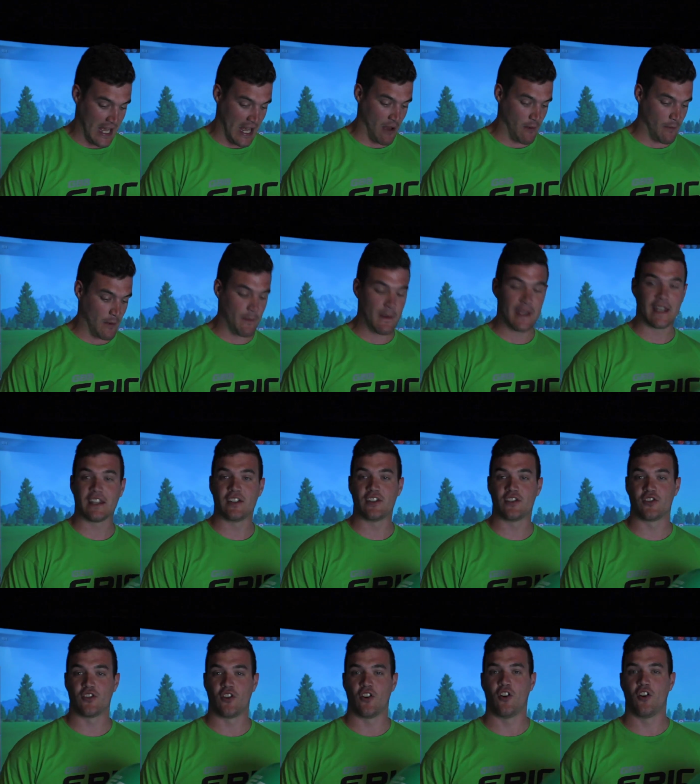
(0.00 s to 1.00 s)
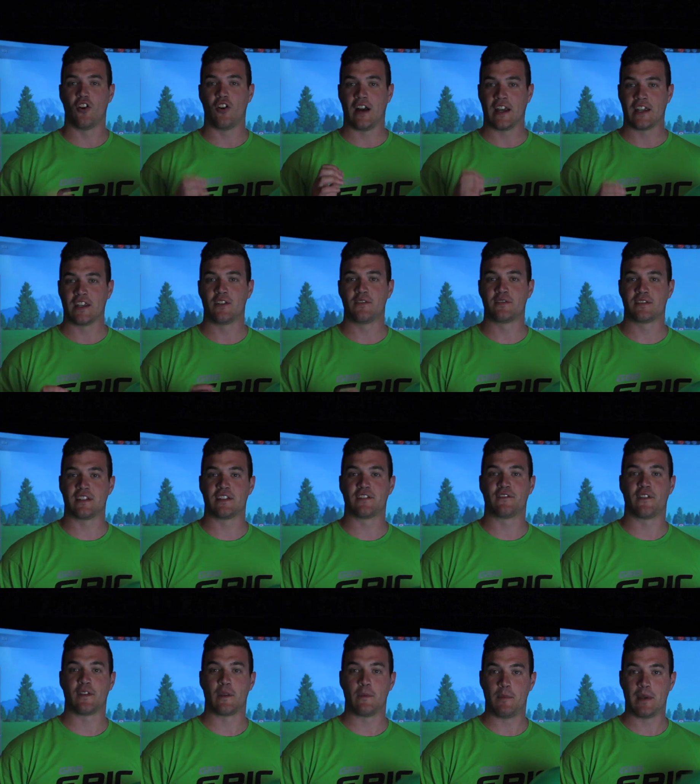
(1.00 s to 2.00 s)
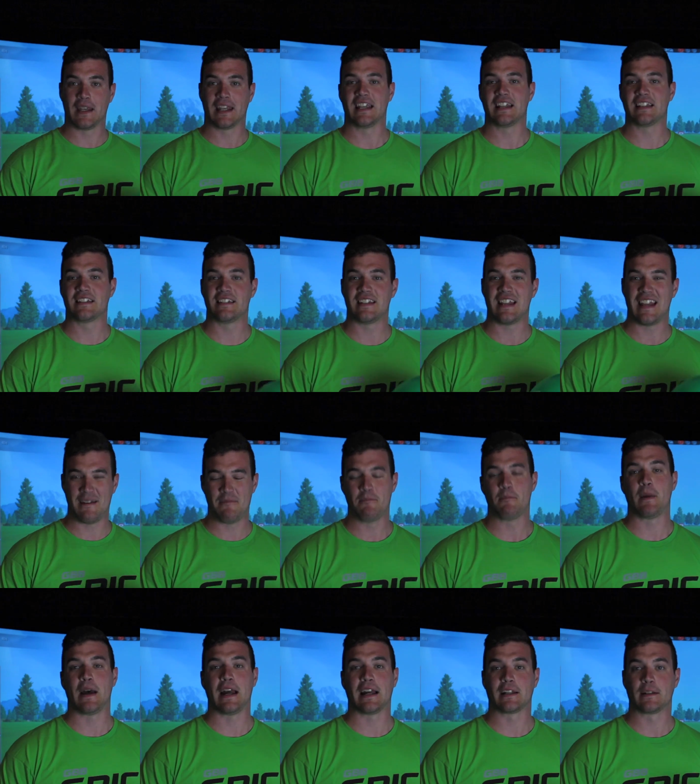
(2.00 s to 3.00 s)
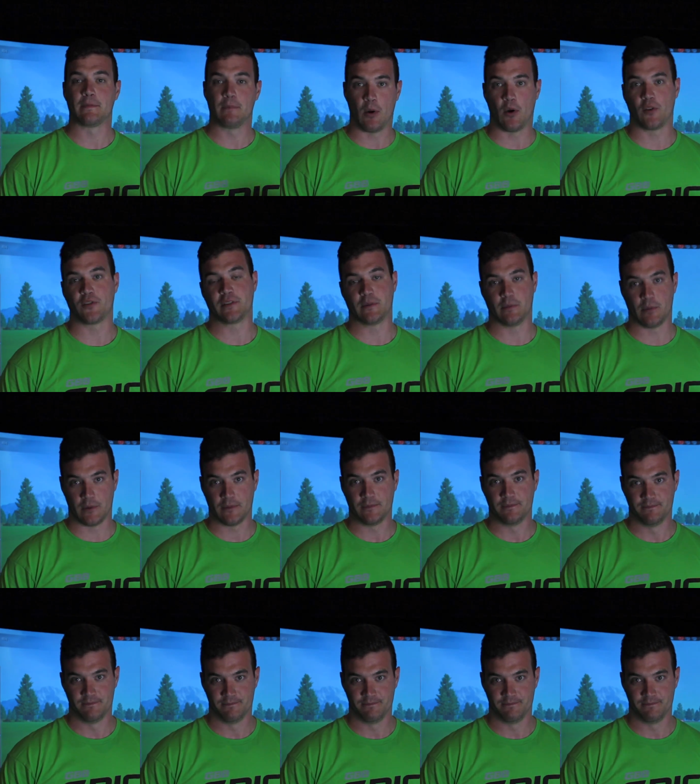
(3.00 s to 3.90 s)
I'll be making sure I use this for the biggest impact possible.